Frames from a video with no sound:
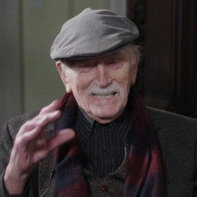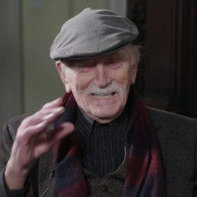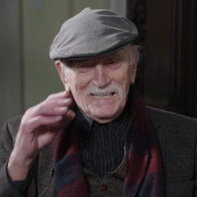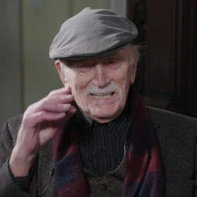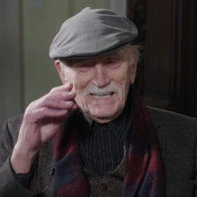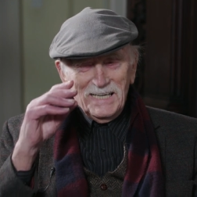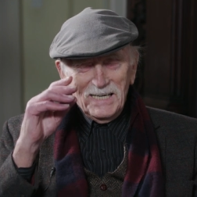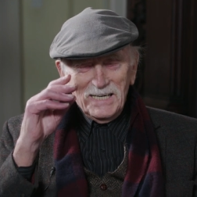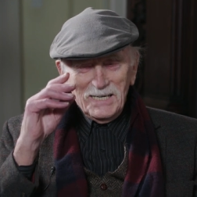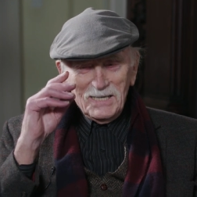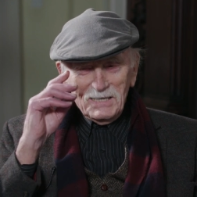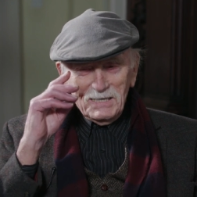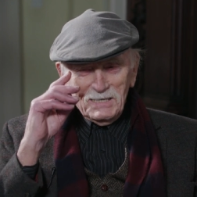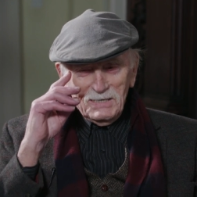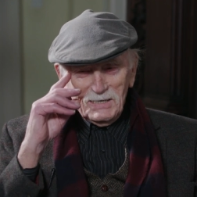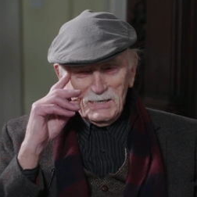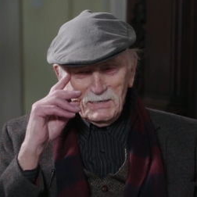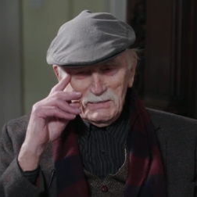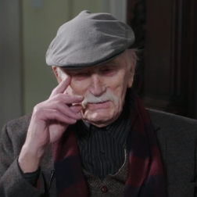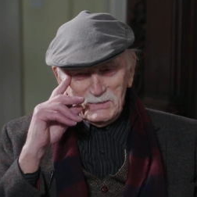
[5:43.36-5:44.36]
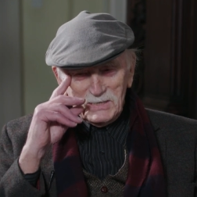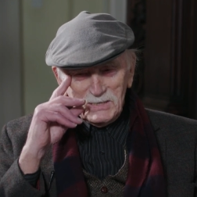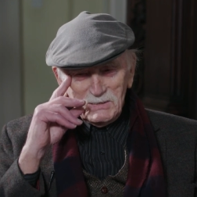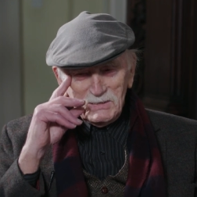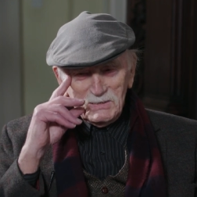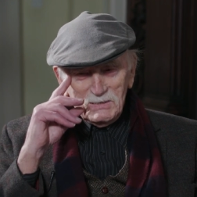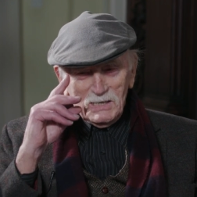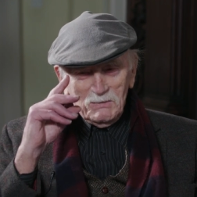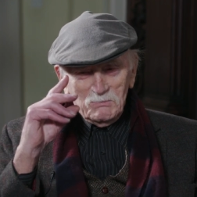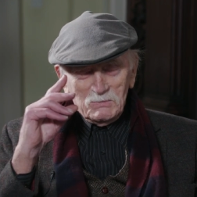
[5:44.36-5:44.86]
and
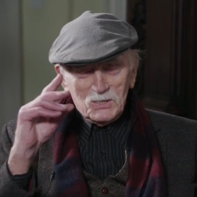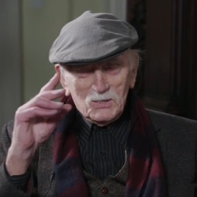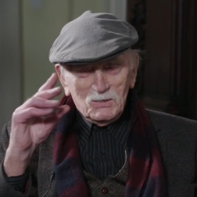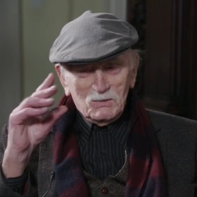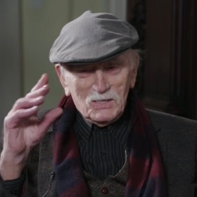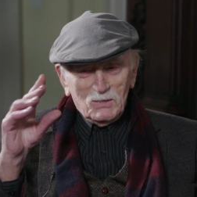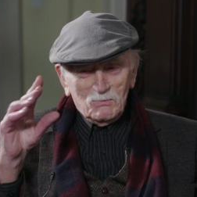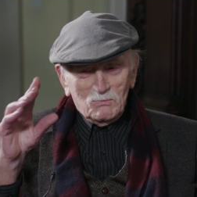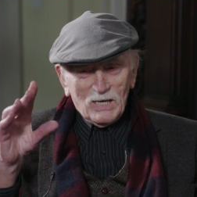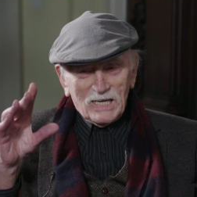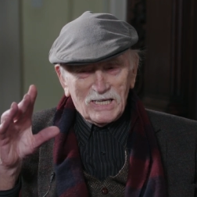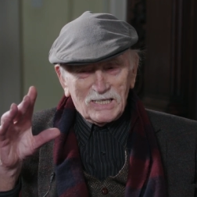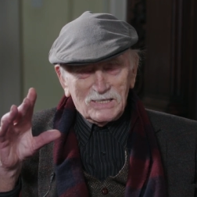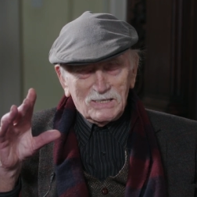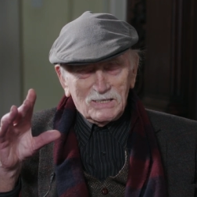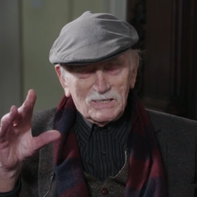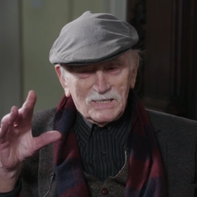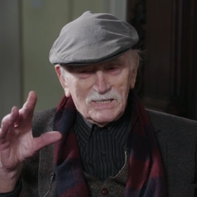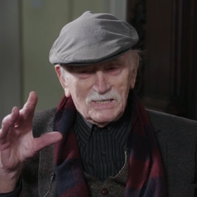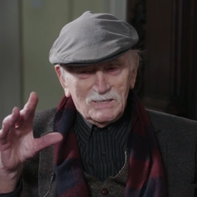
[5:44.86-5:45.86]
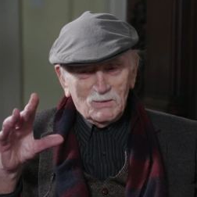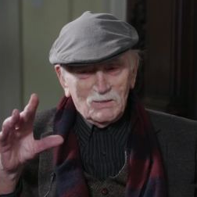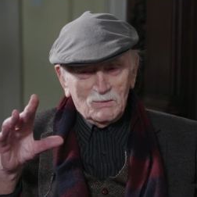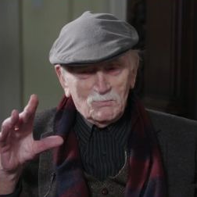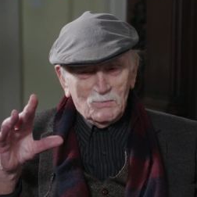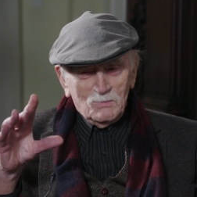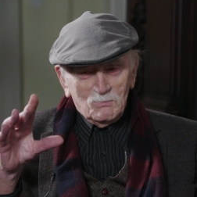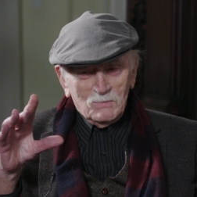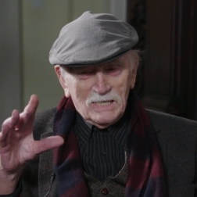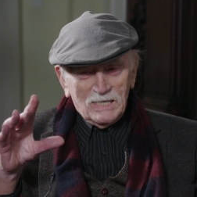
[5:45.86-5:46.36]
I'm sure he wrecked
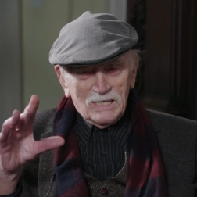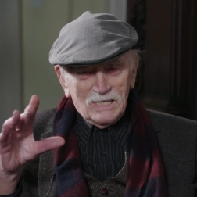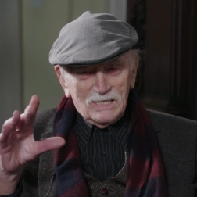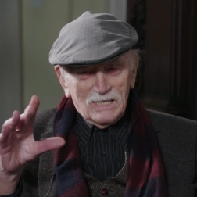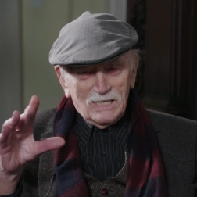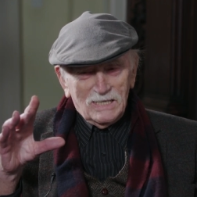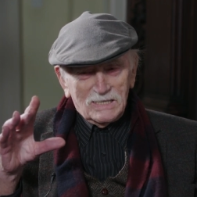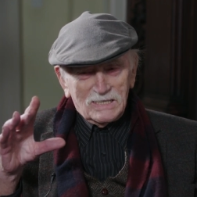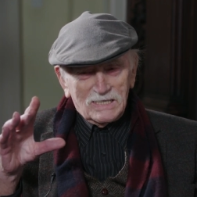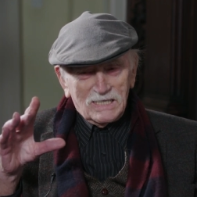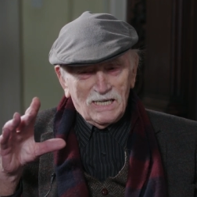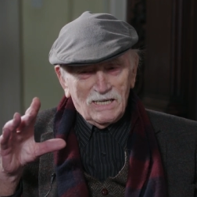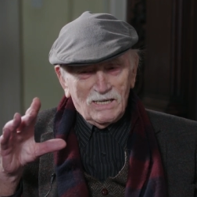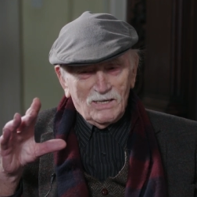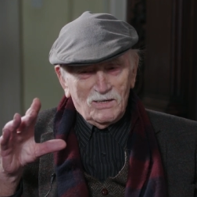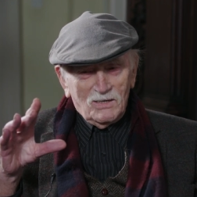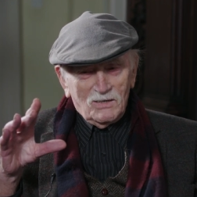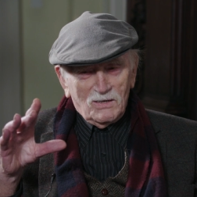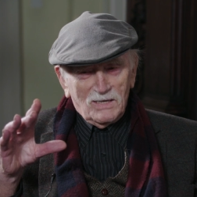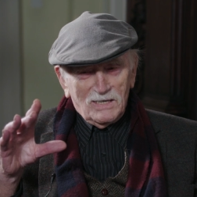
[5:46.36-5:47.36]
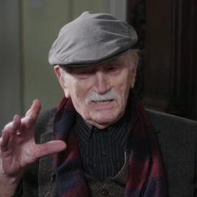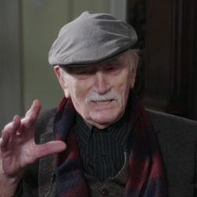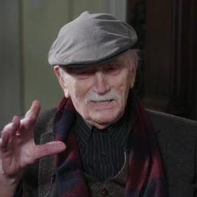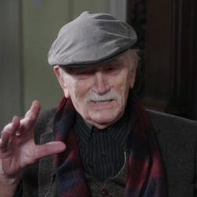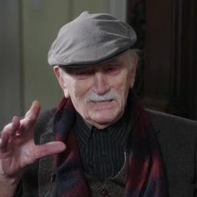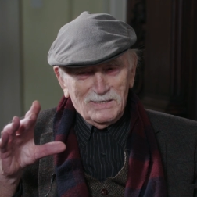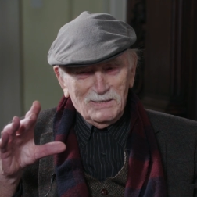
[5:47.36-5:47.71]
many salon